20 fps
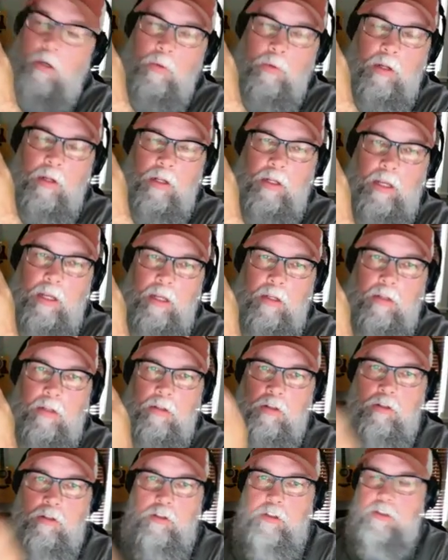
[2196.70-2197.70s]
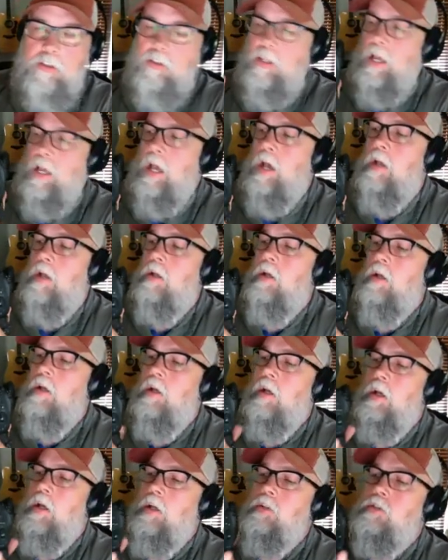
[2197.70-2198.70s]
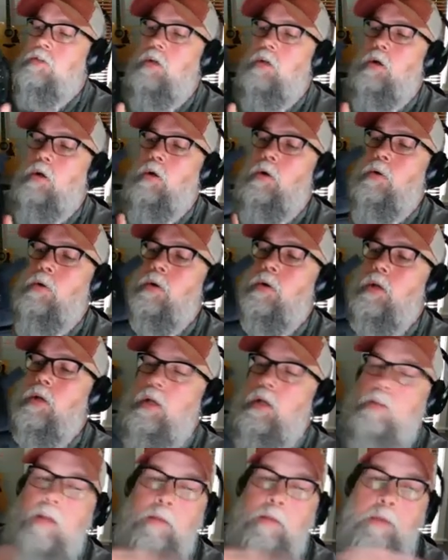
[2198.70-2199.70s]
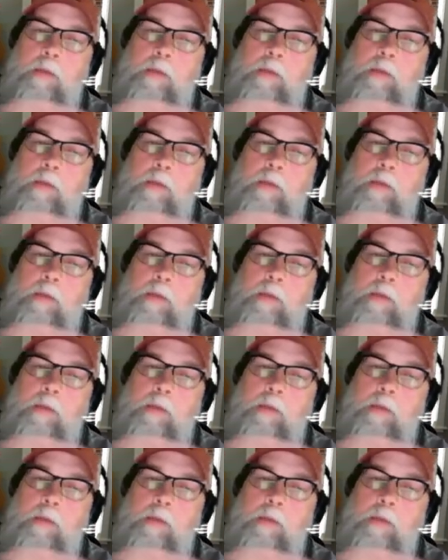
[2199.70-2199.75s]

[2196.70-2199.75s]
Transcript: relegated to just that. And so, and that